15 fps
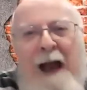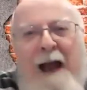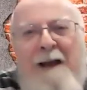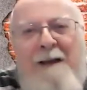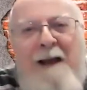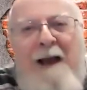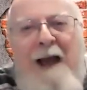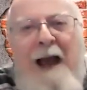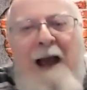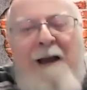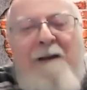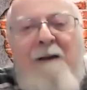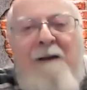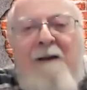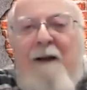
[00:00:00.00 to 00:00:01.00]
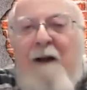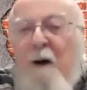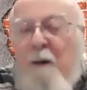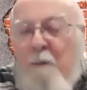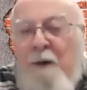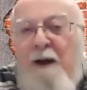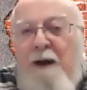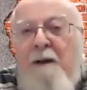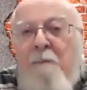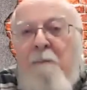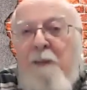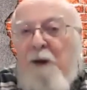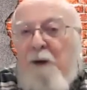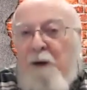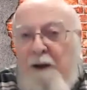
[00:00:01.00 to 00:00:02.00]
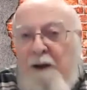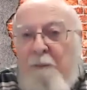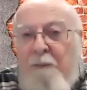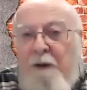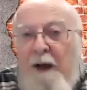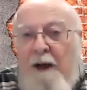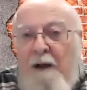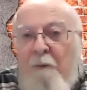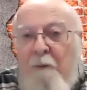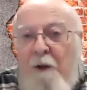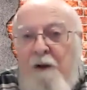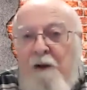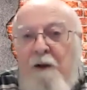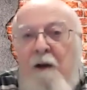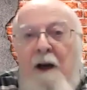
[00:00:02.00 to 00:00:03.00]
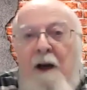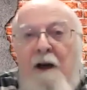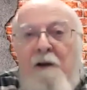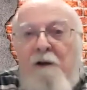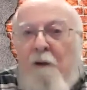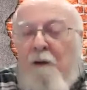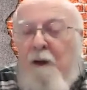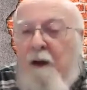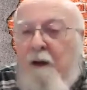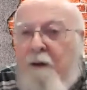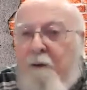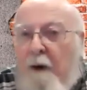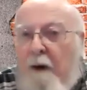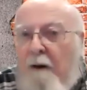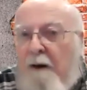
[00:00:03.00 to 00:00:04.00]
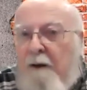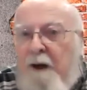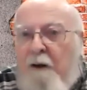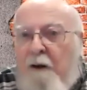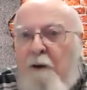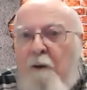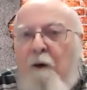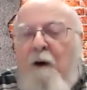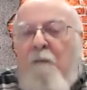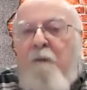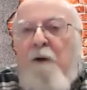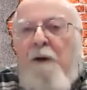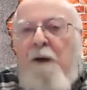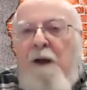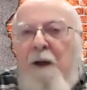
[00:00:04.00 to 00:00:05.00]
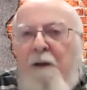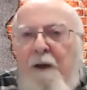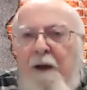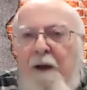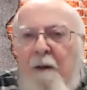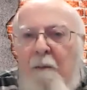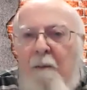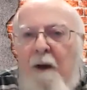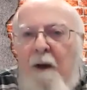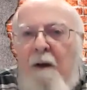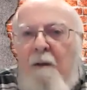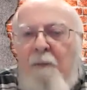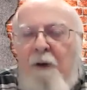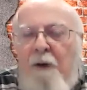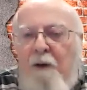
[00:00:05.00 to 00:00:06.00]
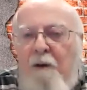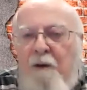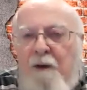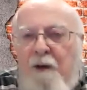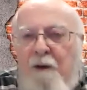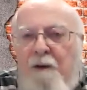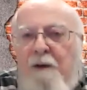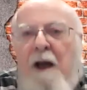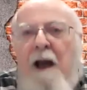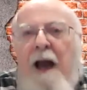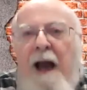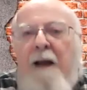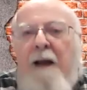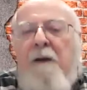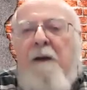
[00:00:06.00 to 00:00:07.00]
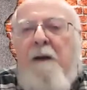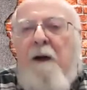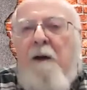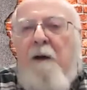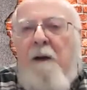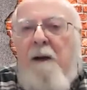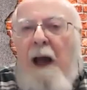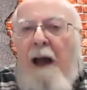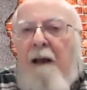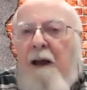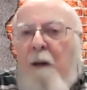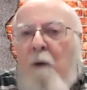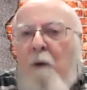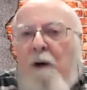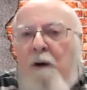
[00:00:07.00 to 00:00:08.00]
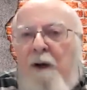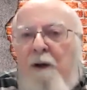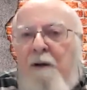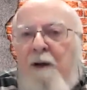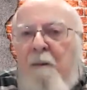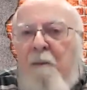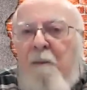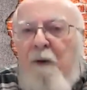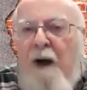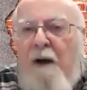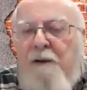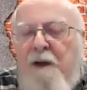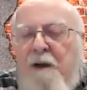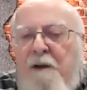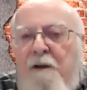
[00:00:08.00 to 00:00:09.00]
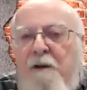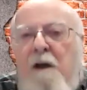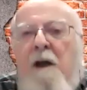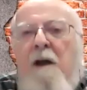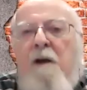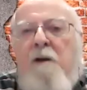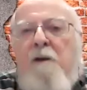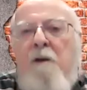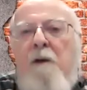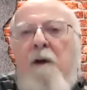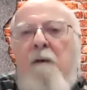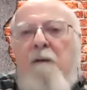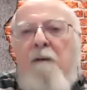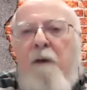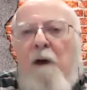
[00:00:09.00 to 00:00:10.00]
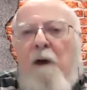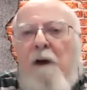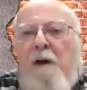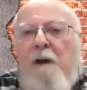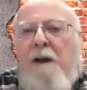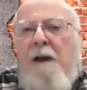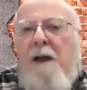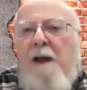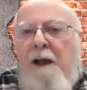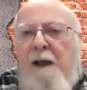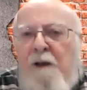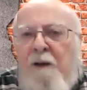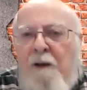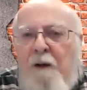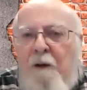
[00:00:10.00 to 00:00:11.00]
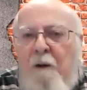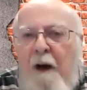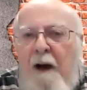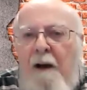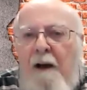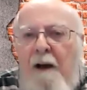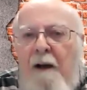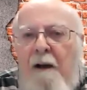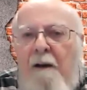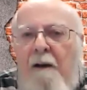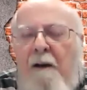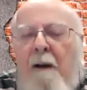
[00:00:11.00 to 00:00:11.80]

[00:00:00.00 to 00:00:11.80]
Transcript: And, and the company building the plant in Windsor is looking throughout Ontario for lithium producers and they're and they want lithium processors so they're vertically integrating